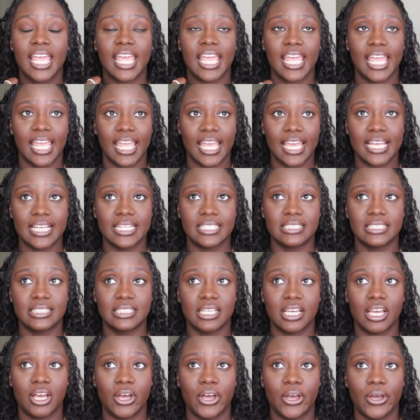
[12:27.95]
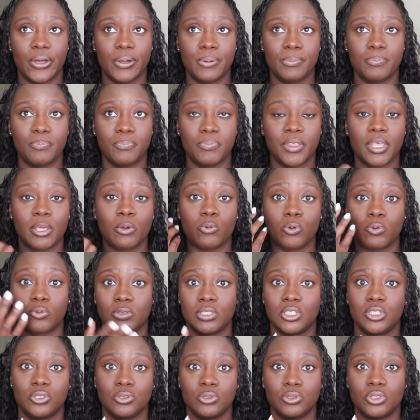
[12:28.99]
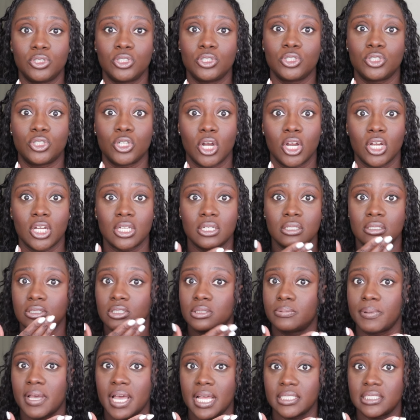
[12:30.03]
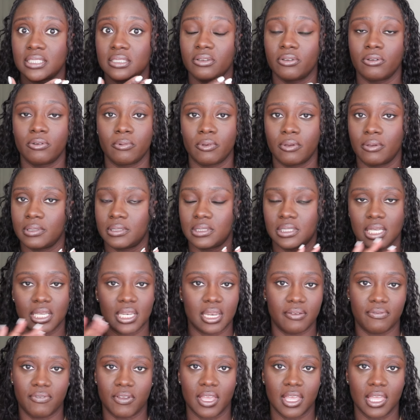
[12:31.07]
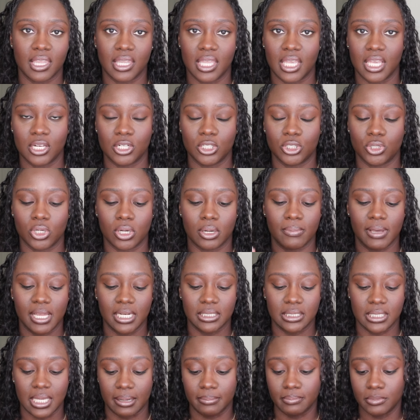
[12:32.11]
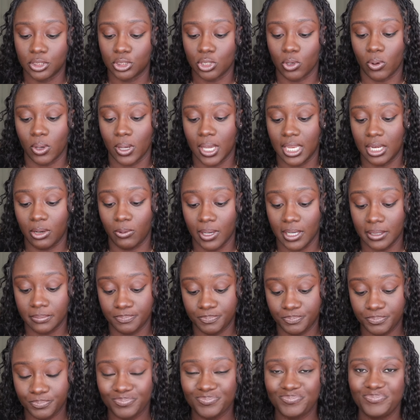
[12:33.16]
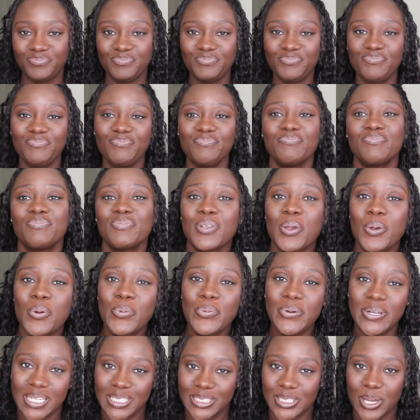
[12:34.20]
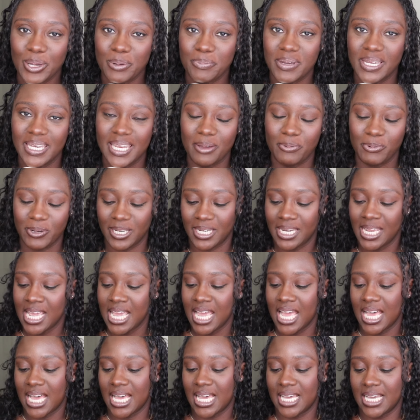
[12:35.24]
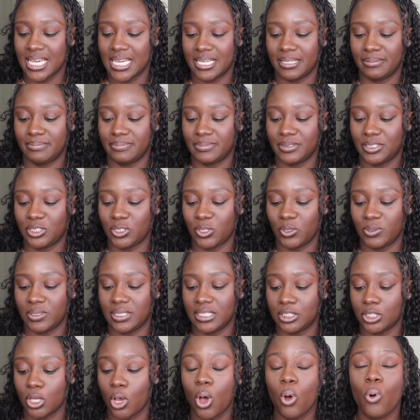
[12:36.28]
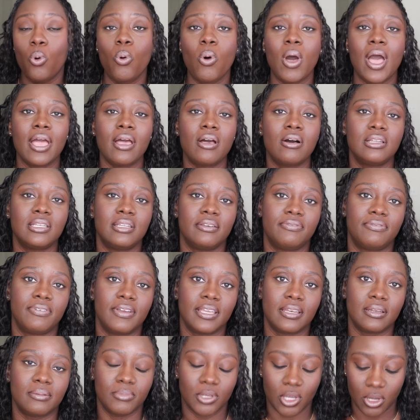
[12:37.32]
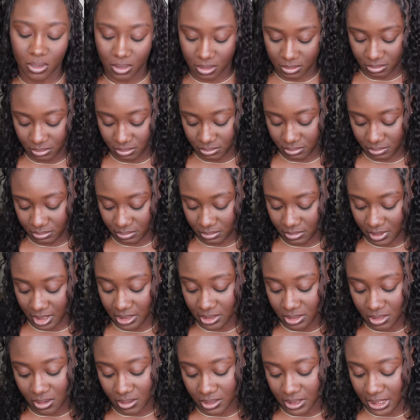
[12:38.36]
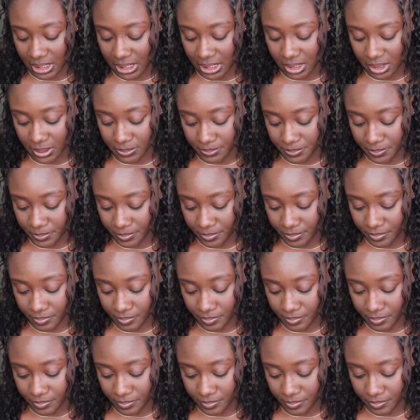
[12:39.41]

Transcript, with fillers: and um, it will reduce dark spots significantly in a short amount of time. So anyway, we're not talking about that one. Um, so this, oh, I called it Fatum, y'all. It's called Eadem.